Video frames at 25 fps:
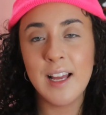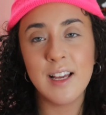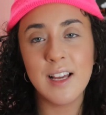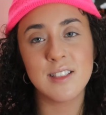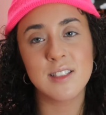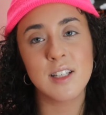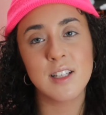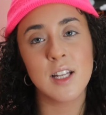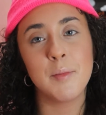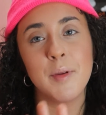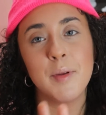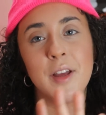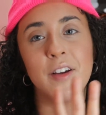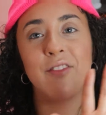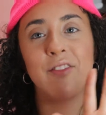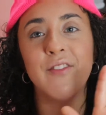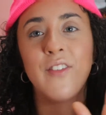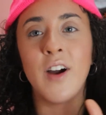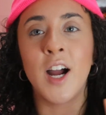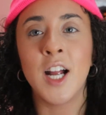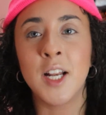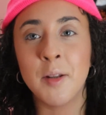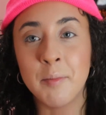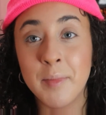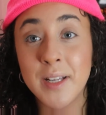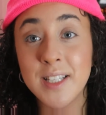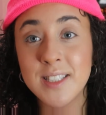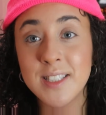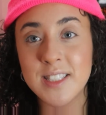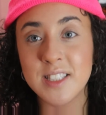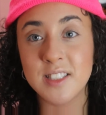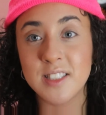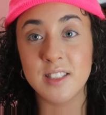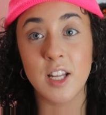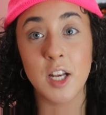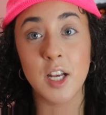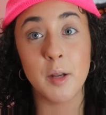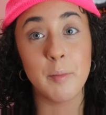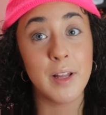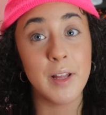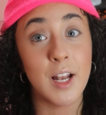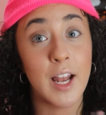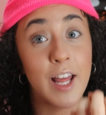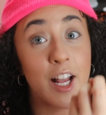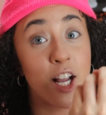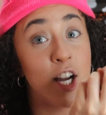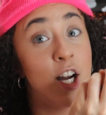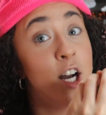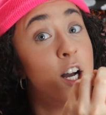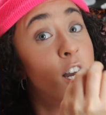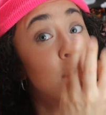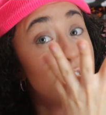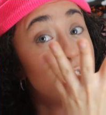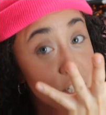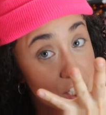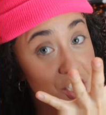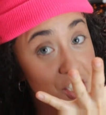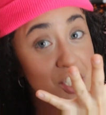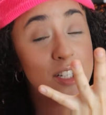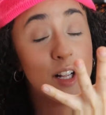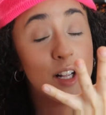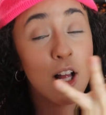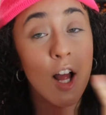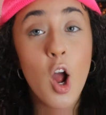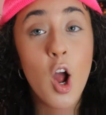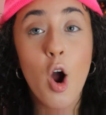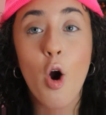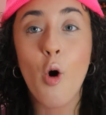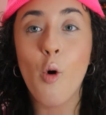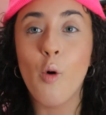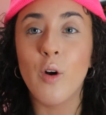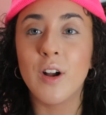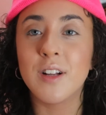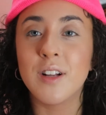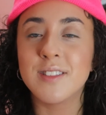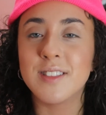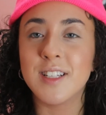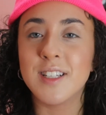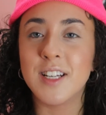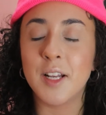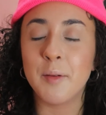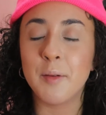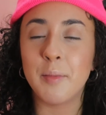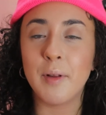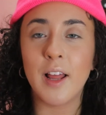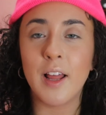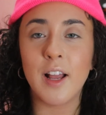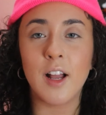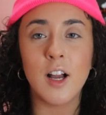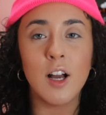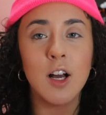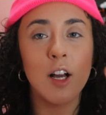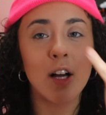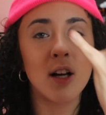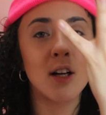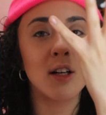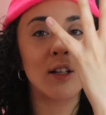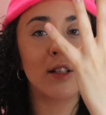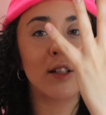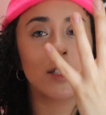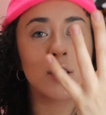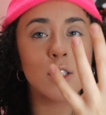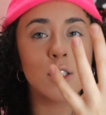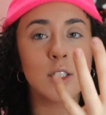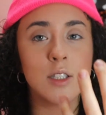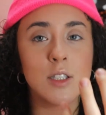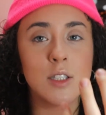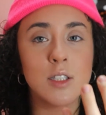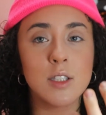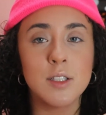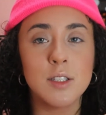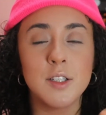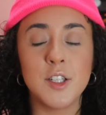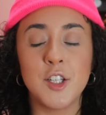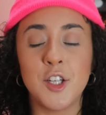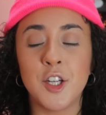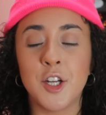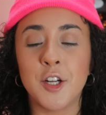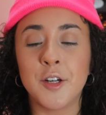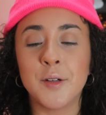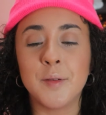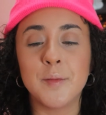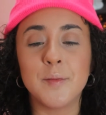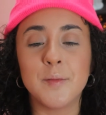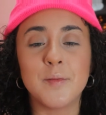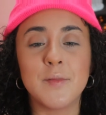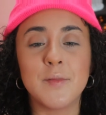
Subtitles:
Is it gonna be a fine mist? Is it gonna be like a or is it gonna be like a, you know?